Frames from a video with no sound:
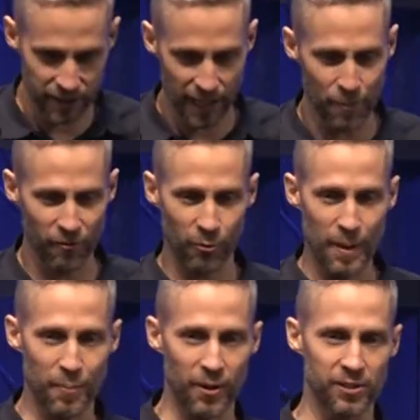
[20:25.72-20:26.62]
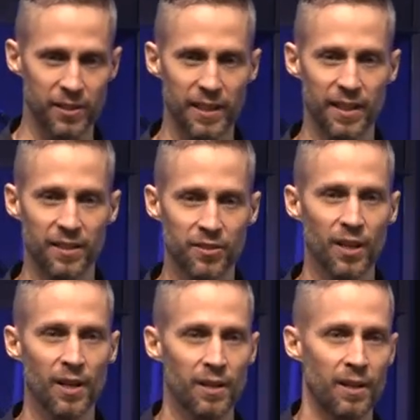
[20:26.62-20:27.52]
example for me personally is
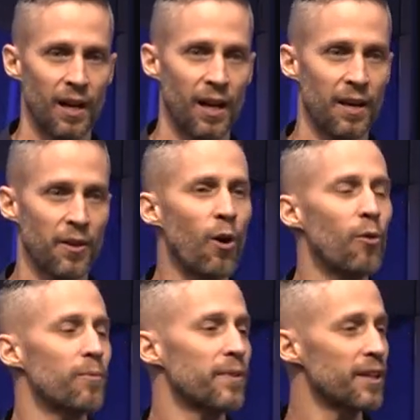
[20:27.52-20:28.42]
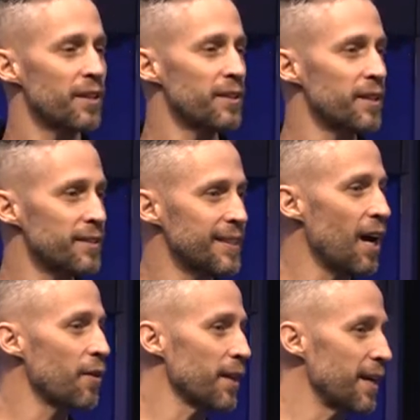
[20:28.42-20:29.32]
uh, the home, the, the
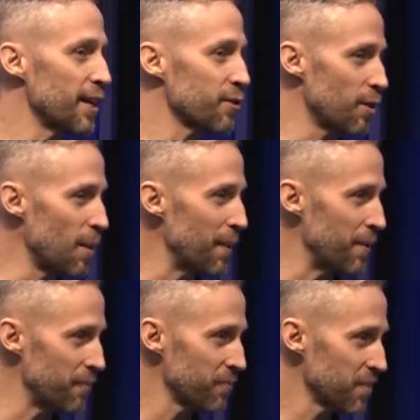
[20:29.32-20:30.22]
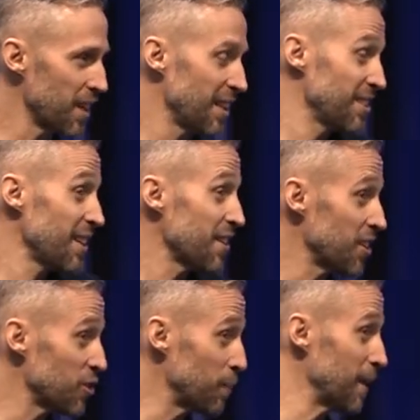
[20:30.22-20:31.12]
town that I grew up in. It's nothing
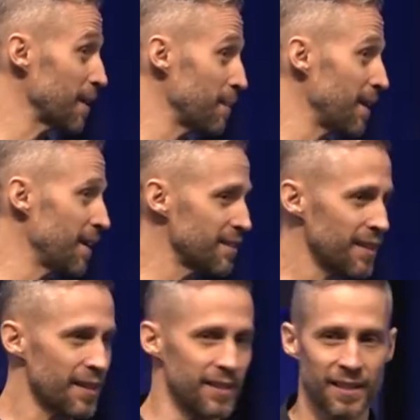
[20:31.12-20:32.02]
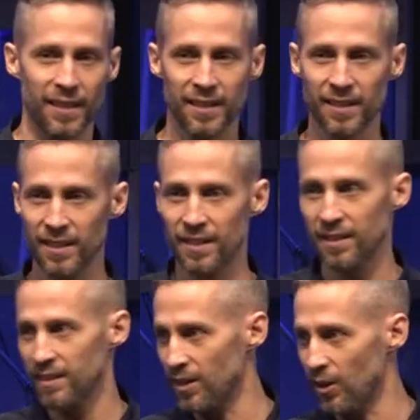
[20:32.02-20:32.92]
to speak about. It's nothing to,
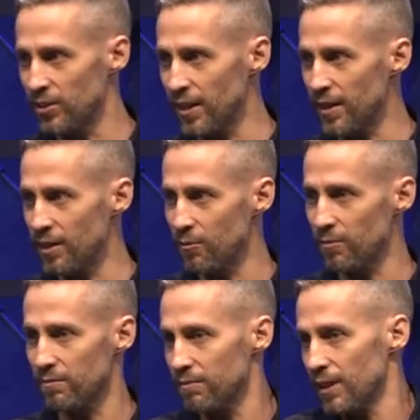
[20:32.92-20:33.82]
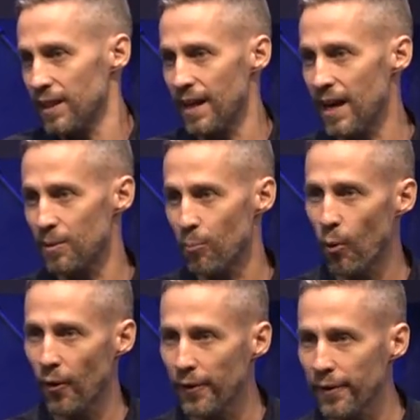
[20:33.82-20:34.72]
you know, it's nothing really that
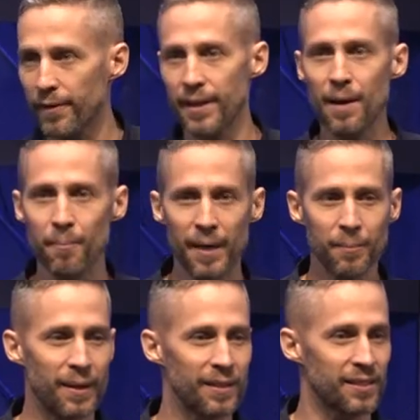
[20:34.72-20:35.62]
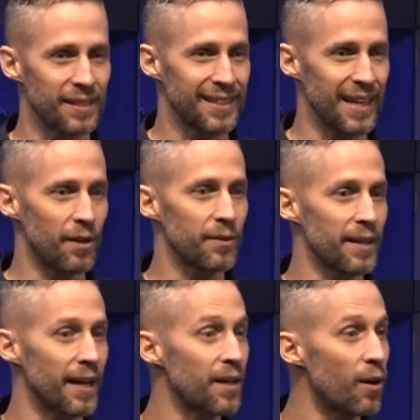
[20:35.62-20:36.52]
important or that big, but it's the town
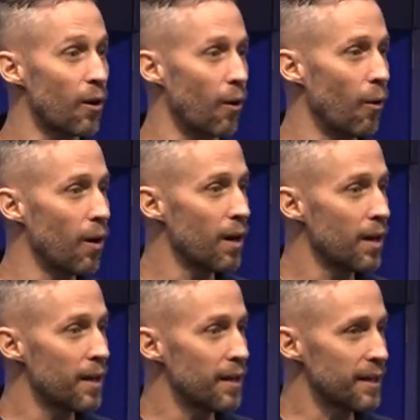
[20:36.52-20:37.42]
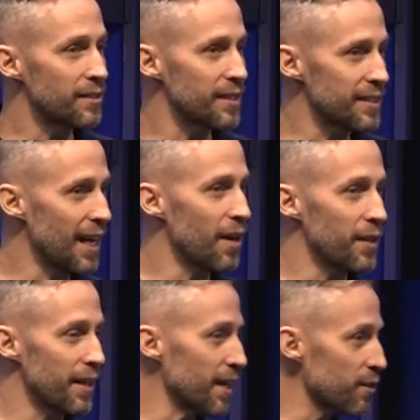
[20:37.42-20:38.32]
that I know. It's the town
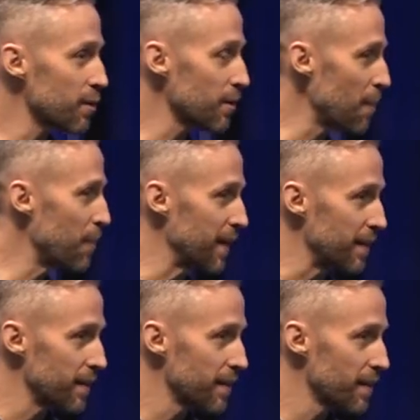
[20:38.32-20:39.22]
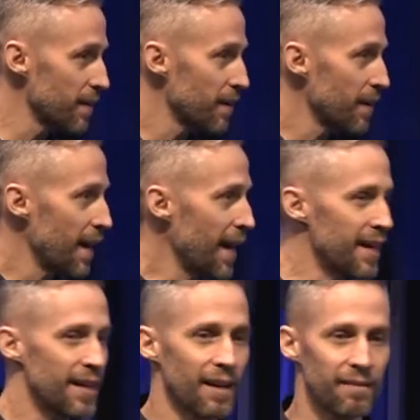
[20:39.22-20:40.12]
that I grew up in.
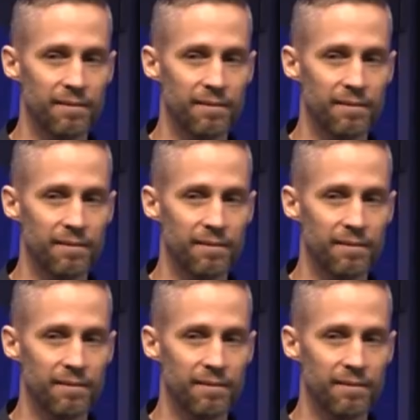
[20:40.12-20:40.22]
And